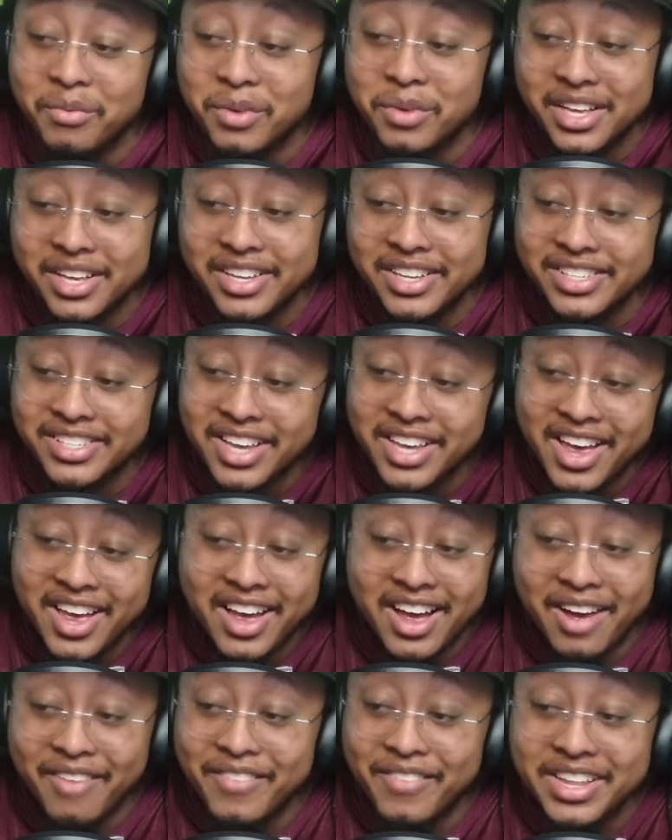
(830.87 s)
because
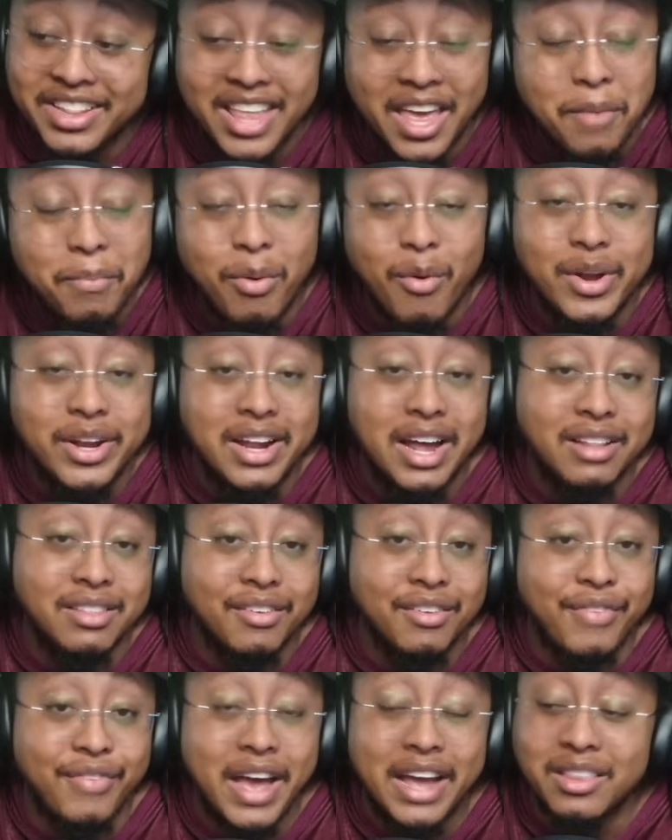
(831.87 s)
I mean, they pointed out
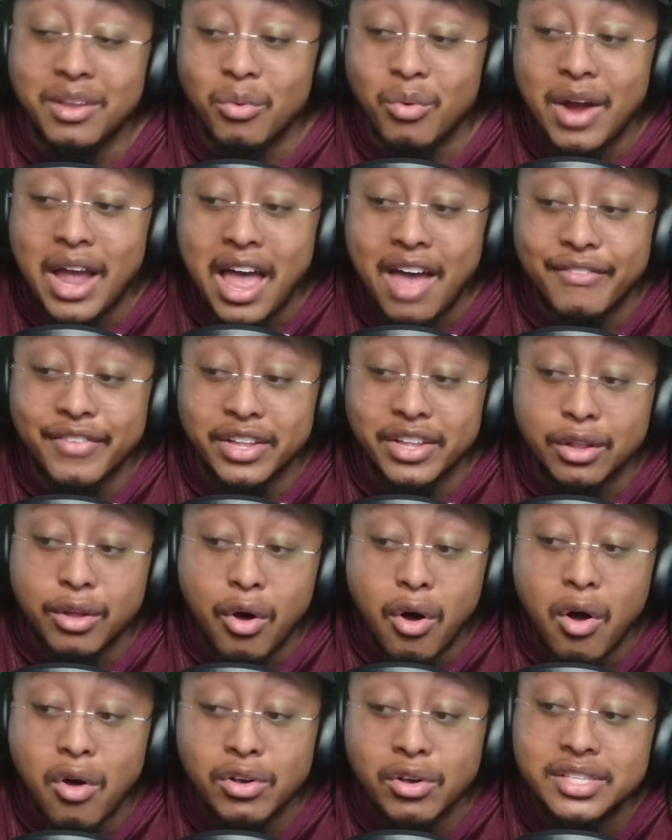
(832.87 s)
the fact that we're having
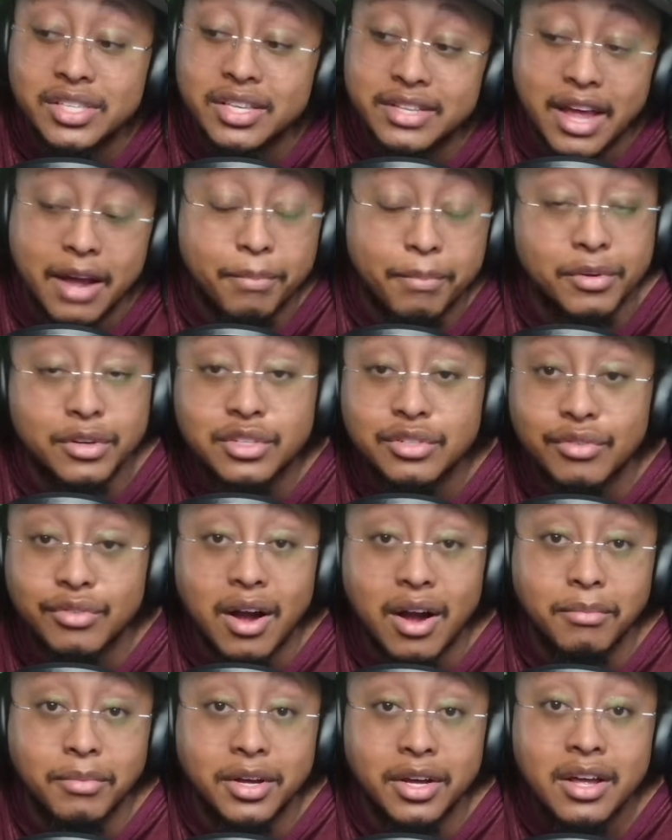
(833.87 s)
long snapper
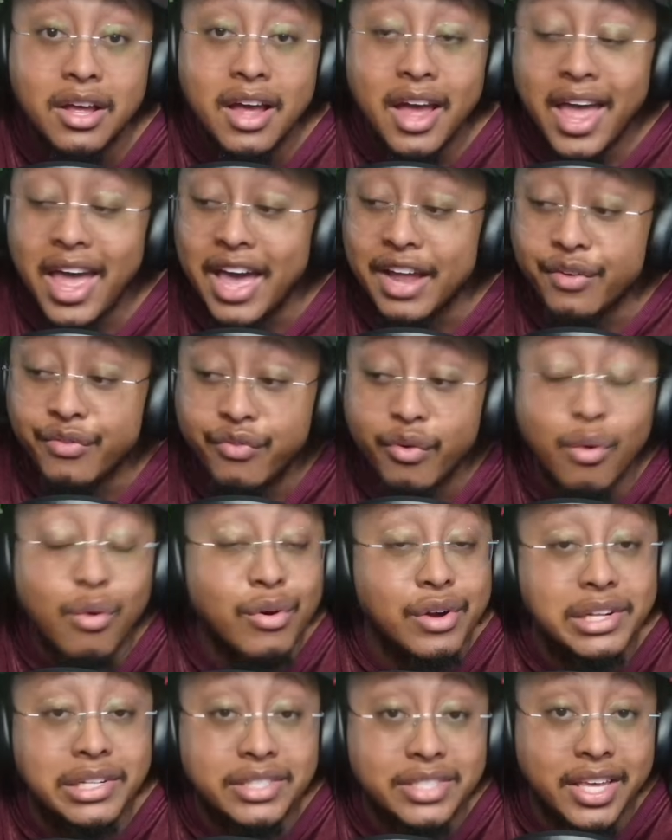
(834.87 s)
drama at
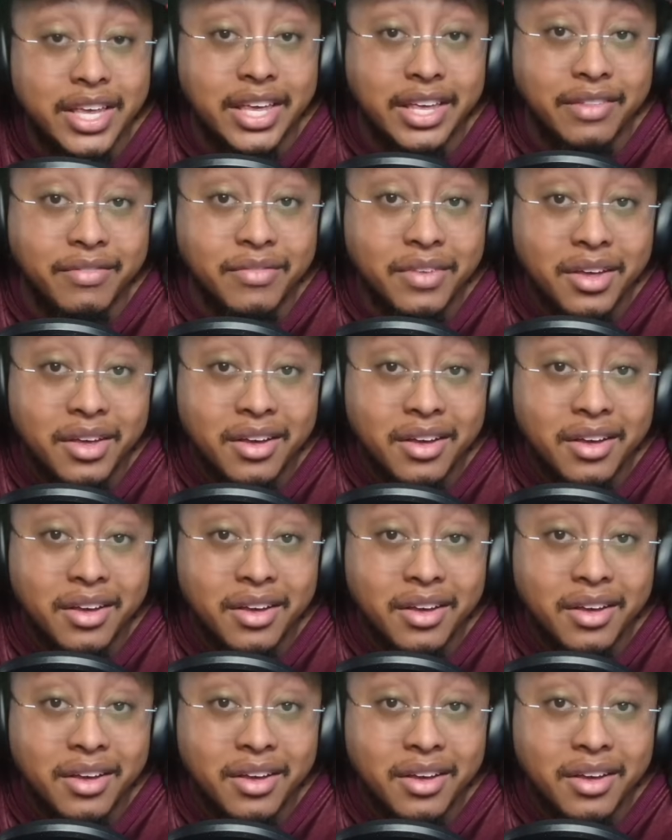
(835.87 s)
4-10.